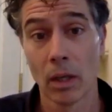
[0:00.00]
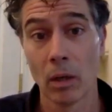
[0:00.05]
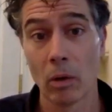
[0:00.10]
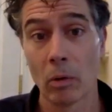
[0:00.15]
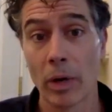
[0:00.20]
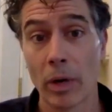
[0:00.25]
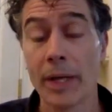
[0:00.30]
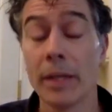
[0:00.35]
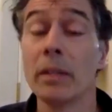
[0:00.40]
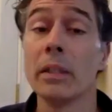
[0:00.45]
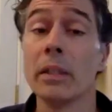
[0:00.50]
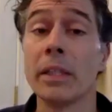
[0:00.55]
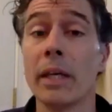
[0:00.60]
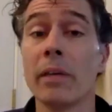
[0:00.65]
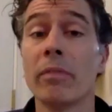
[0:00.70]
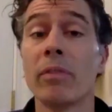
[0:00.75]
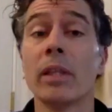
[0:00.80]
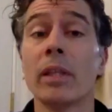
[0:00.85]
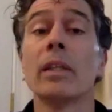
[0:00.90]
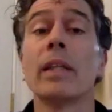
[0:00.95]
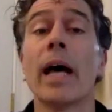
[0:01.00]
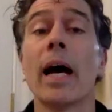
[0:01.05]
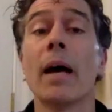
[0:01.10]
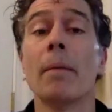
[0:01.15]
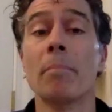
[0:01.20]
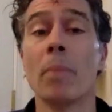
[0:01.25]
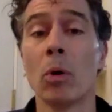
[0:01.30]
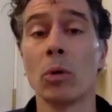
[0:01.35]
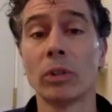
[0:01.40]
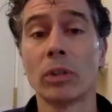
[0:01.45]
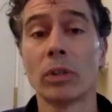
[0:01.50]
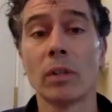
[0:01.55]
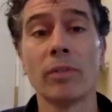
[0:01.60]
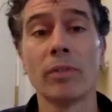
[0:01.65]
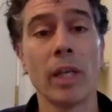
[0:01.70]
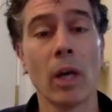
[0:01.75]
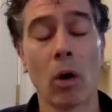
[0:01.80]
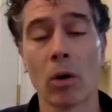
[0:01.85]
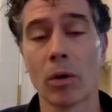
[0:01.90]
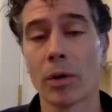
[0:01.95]
right? Given that most of
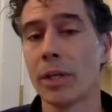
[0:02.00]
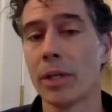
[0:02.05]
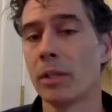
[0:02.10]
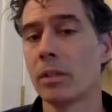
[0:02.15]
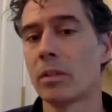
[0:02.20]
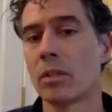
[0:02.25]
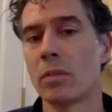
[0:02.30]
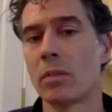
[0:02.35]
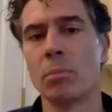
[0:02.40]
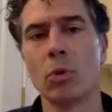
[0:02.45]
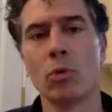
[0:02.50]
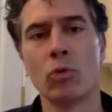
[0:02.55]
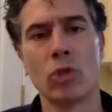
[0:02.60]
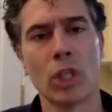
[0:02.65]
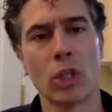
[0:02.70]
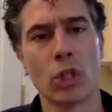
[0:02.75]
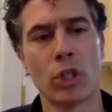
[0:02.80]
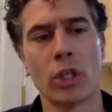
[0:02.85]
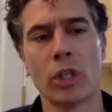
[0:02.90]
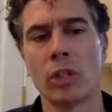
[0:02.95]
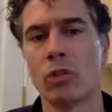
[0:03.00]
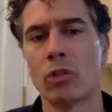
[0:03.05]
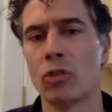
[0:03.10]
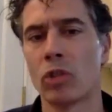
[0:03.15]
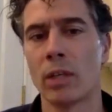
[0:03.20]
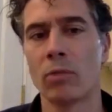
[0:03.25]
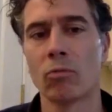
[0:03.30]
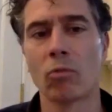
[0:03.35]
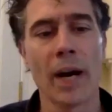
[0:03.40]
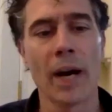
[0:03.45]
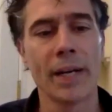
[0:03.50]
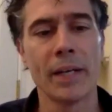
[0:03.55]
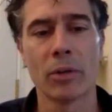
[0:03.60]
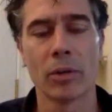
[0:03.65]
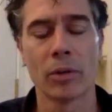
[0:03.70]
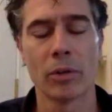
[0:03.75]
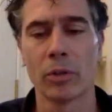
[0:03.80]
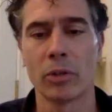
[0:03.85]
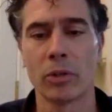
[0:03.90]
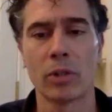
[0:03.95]
the artists, musicians, and
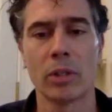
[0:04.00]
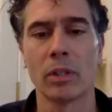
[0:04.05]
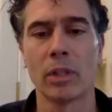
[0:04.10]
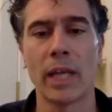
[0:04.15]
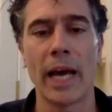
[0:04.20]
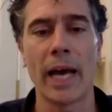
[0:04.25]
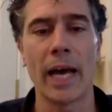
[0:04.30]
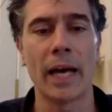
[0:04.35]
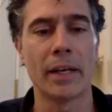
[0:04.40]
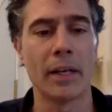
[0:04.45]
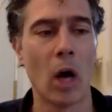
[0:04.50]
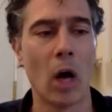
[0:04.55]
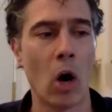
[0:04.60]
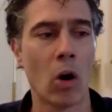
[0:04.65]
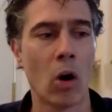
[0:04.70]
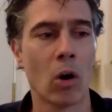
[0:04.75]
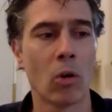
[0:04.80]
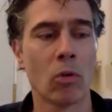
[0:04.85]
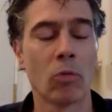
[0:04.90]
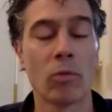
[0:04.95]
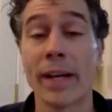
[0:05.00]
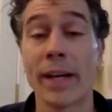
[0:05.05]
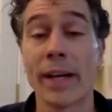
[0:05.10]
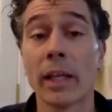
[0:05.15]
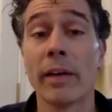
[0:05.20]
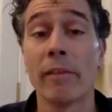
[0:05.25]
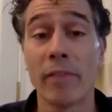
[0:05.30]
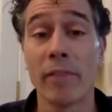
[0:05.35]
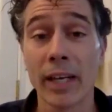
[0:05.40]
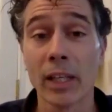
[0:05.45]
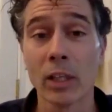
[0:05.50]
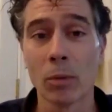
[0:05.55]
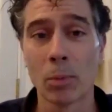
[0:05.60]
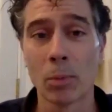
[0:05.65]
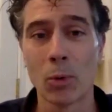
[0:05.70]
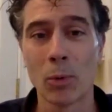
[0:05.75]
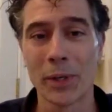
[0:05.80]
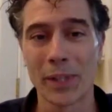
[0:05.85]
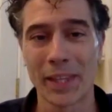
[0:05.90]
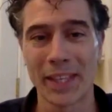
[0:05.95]
writers that are readily
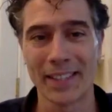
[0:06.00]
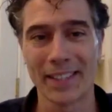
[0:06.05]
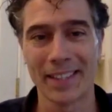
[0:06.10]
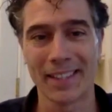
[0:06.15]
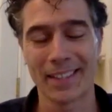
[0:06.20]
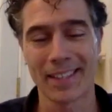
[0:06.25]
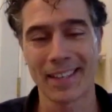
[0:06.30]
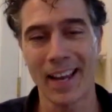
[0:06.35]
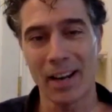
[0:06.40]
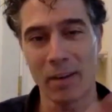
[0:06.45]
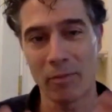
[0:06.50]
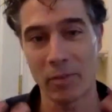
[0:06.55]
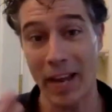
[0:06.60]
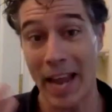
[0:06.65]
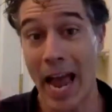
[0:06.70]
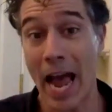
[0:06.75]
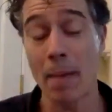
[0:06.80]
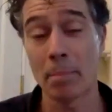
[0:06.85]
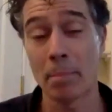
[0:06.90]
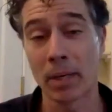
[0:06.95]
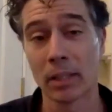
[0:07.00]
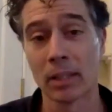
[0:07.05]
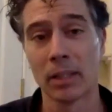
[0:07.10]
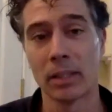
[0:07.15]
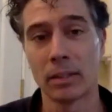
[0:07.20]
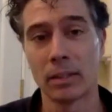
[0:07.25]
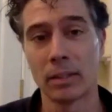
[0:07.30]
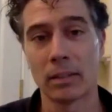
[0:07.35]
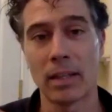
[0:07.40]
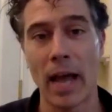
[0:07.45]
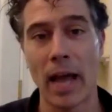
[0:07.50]
available within the kind of capitalist